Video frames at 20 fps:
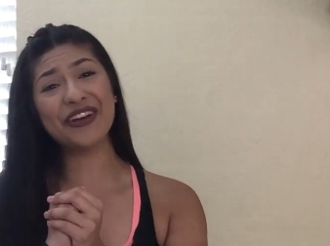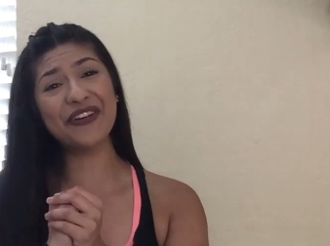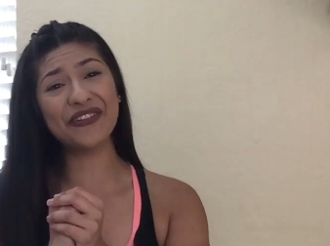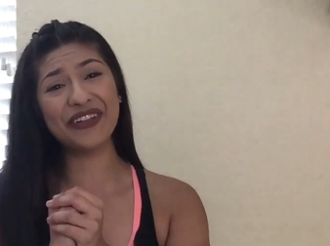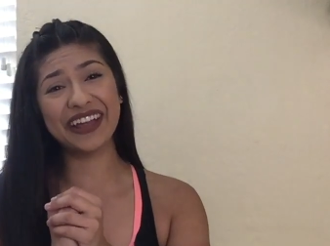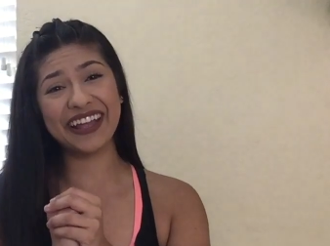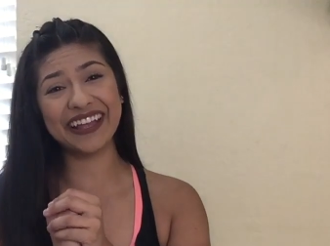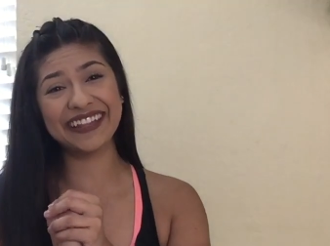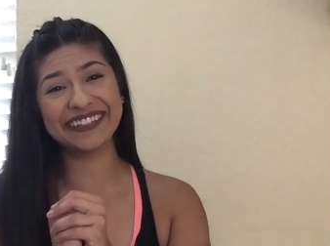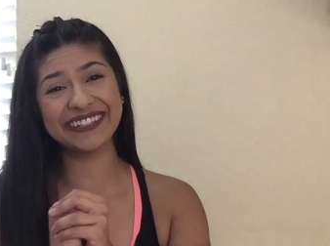
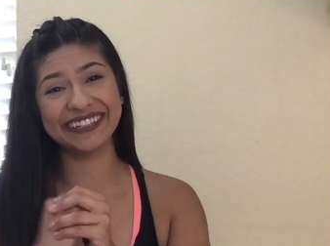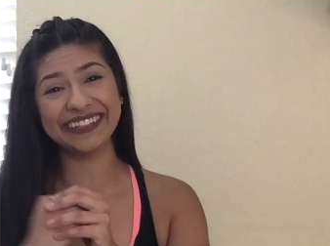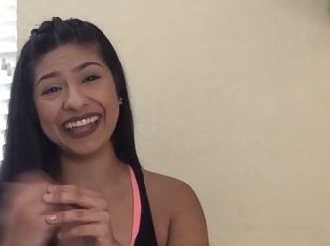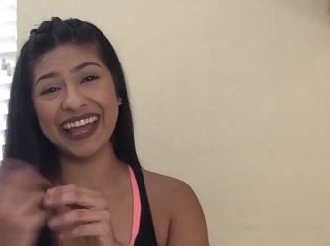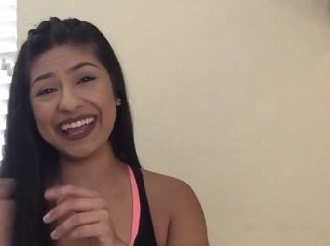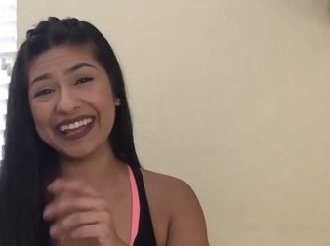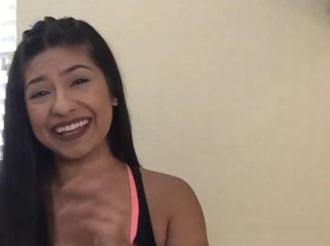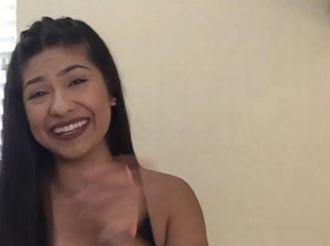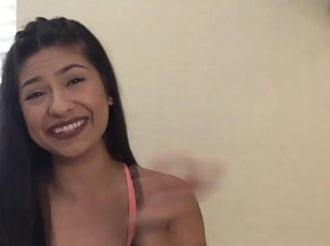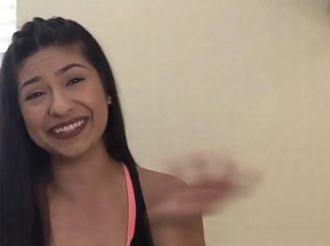don't forget to
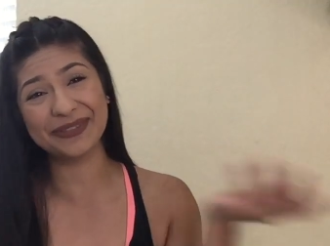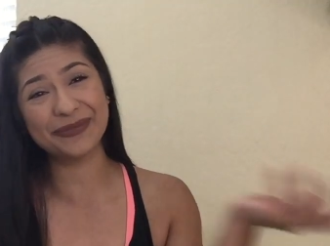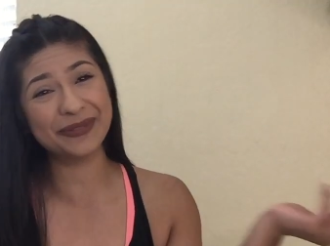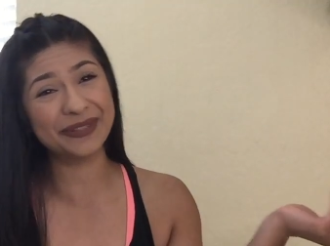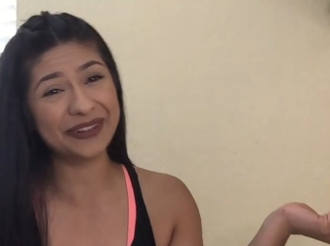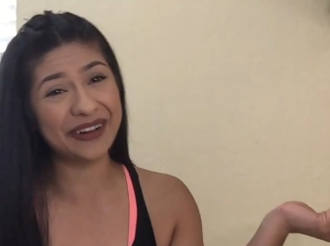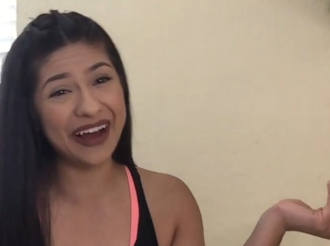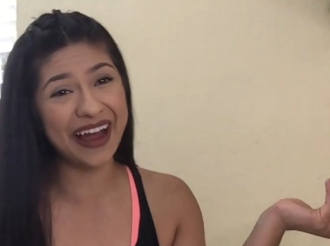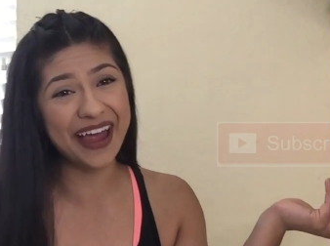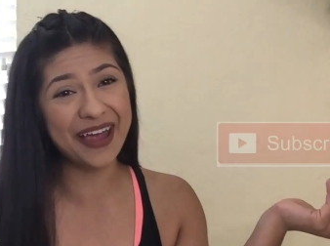like and
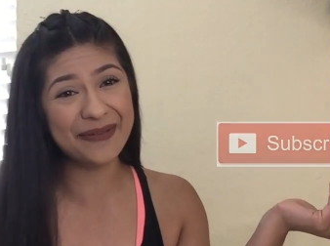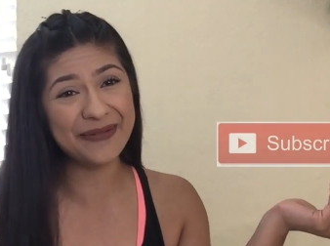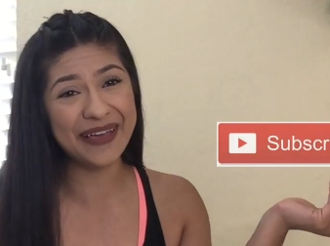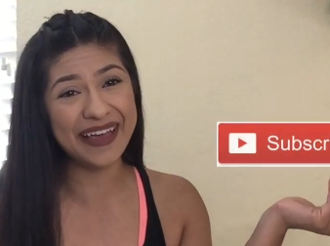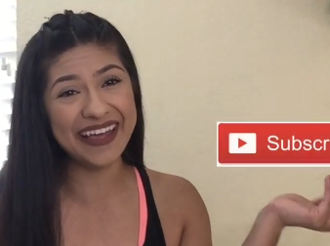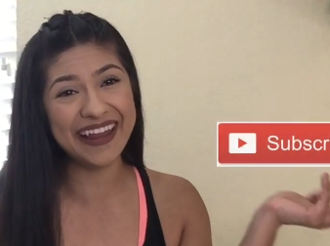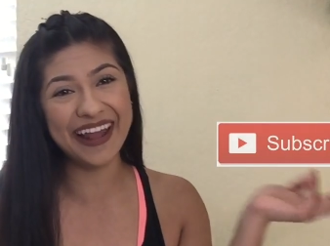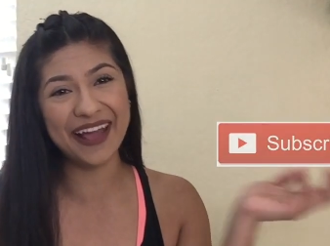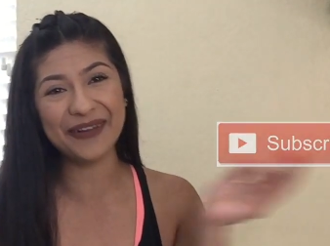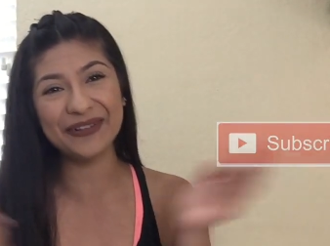subscribe,
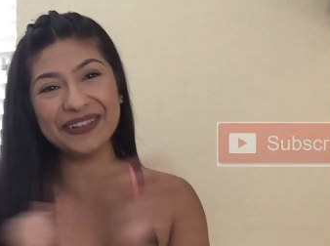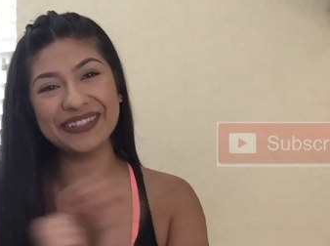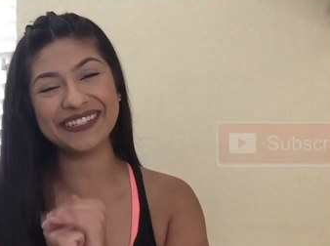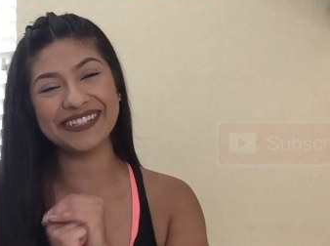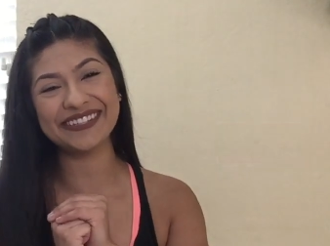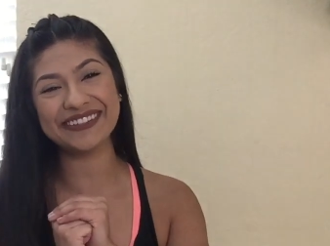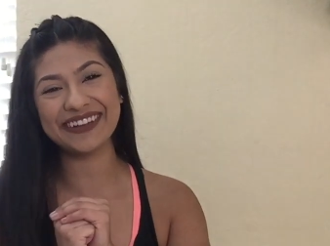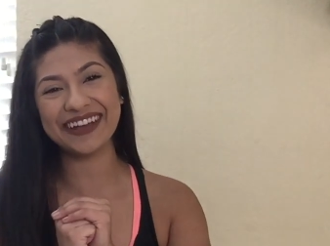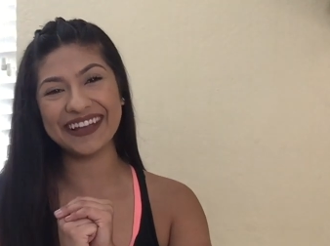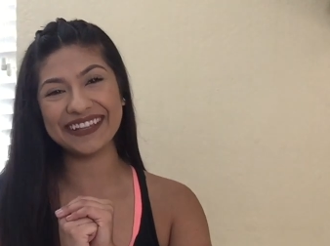and I will
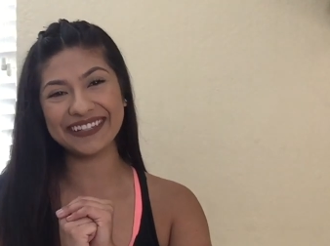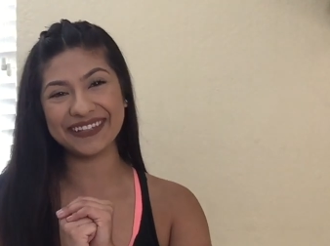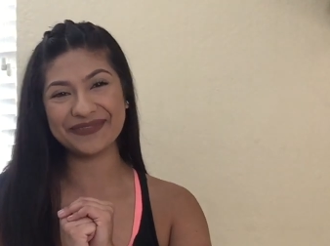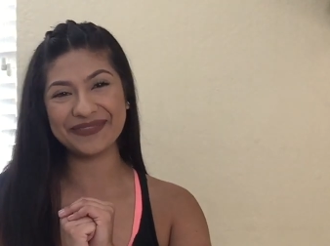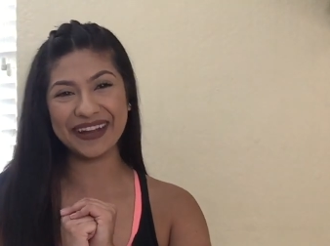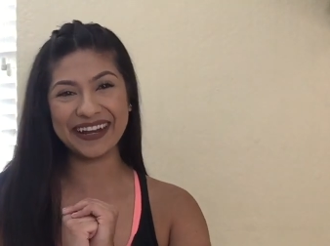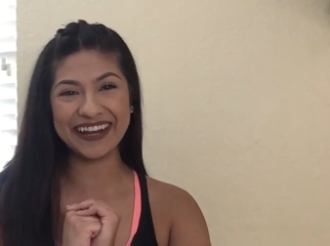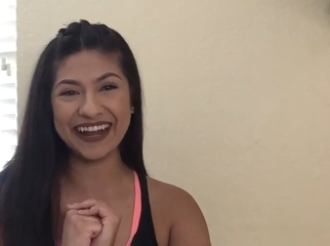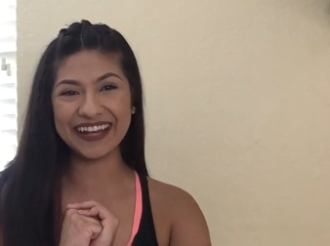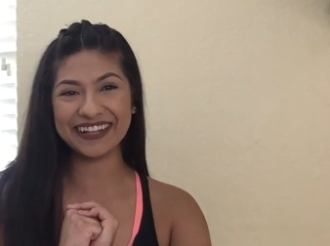see you guys
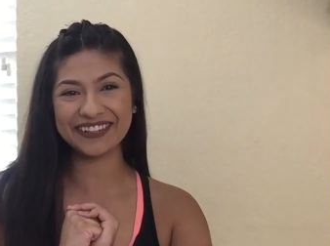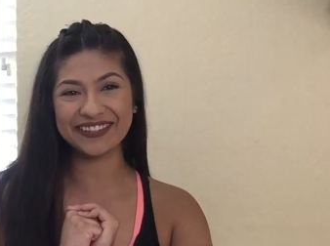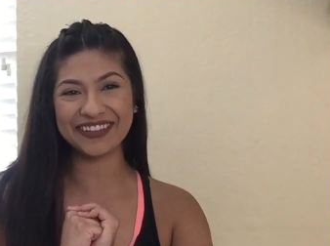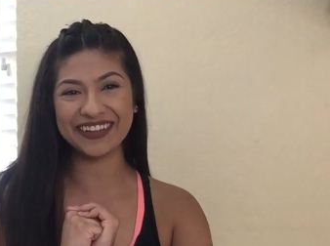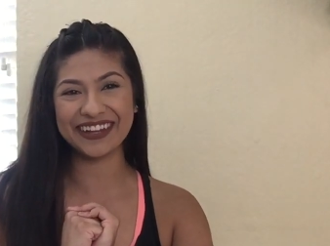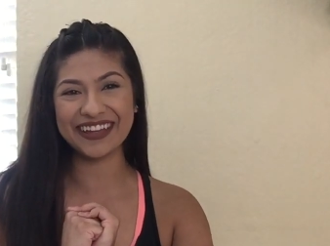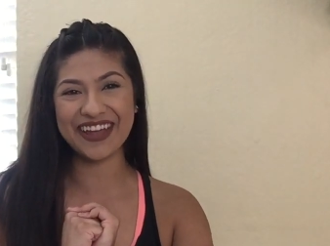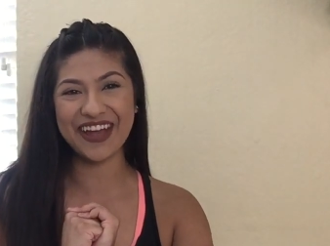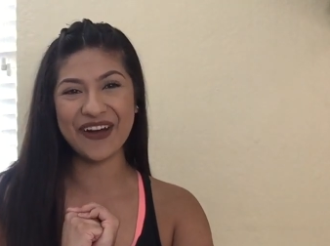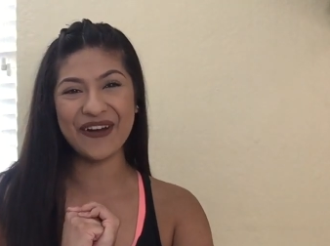on my next
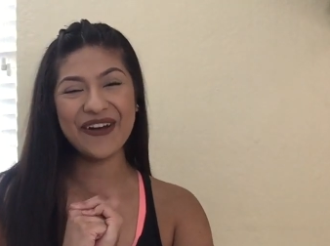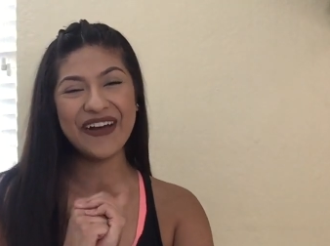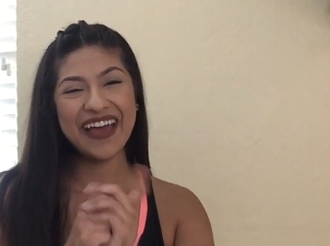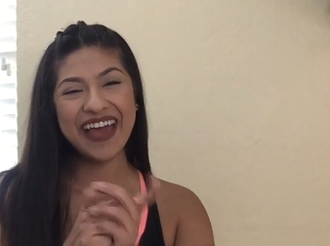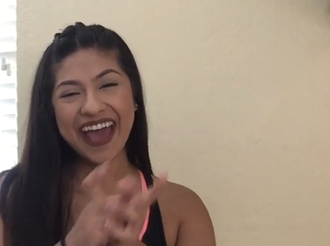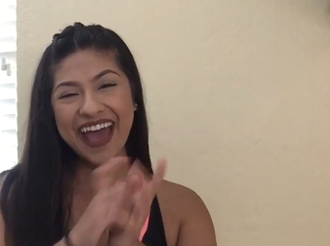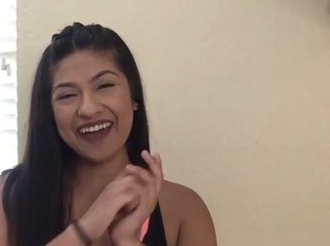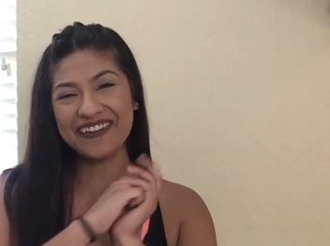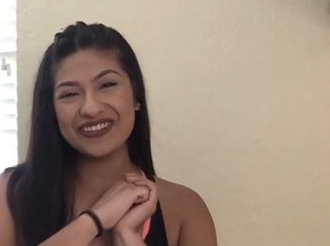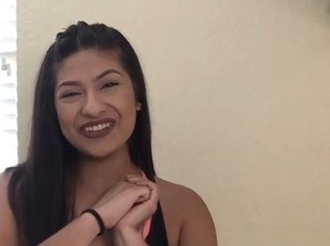video.
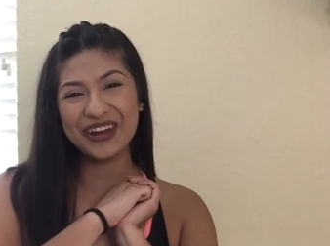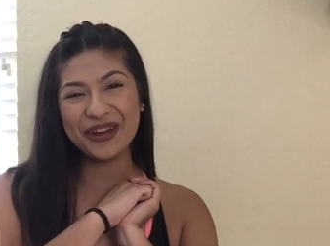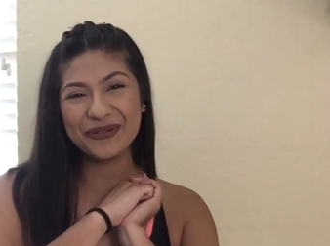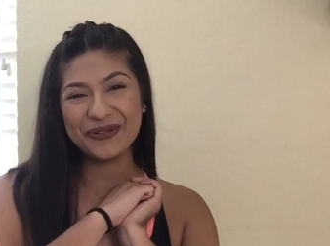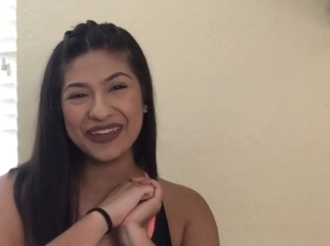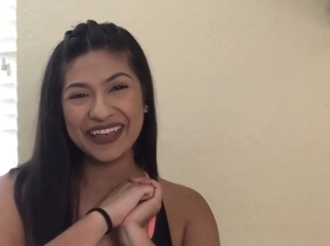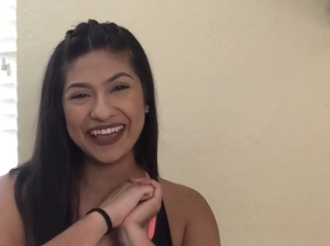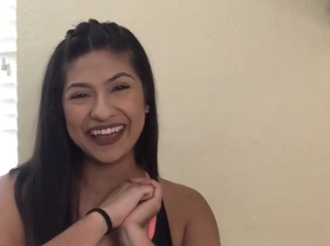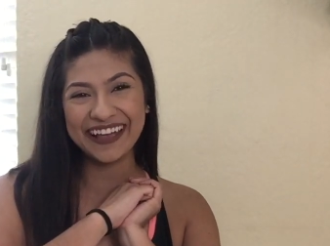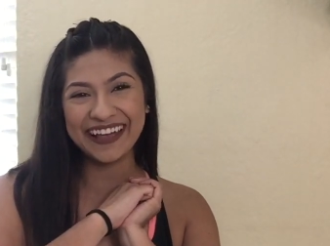Have a
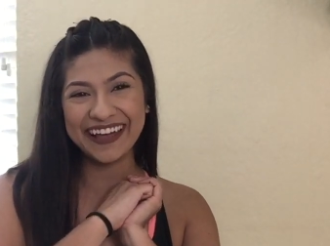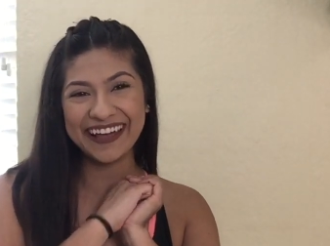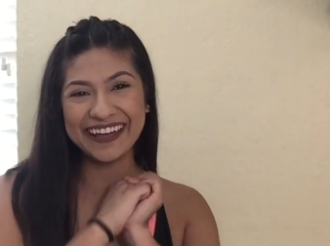great weekend,